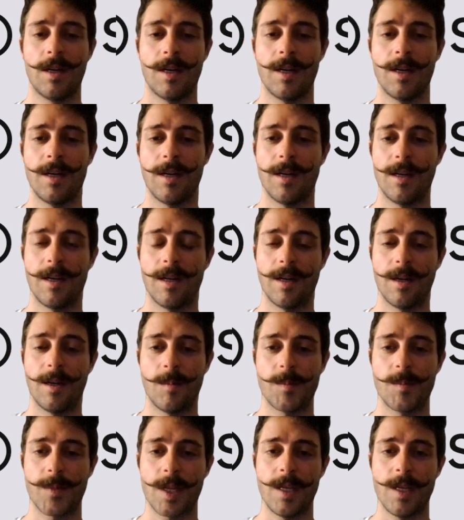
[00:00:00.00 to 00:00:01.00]

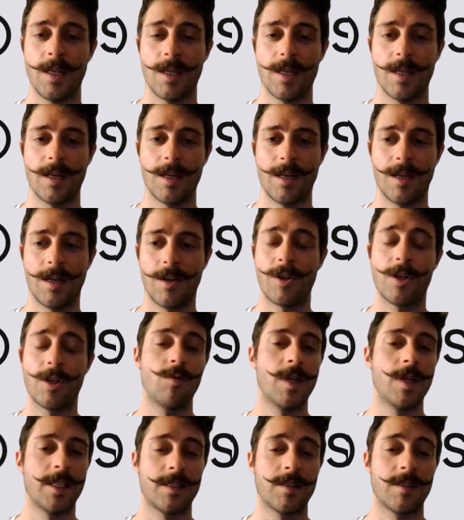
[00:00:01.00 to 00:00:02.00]
in a
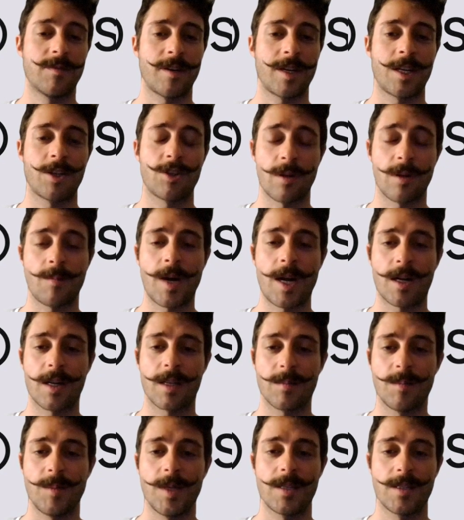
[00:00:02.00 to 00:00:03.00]
regulated financial
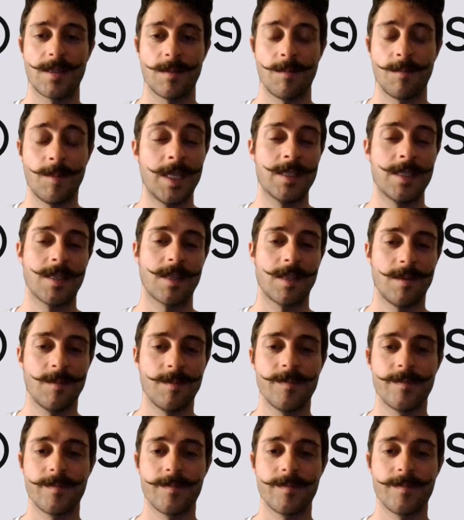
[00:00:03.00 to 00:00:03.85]
market, basically.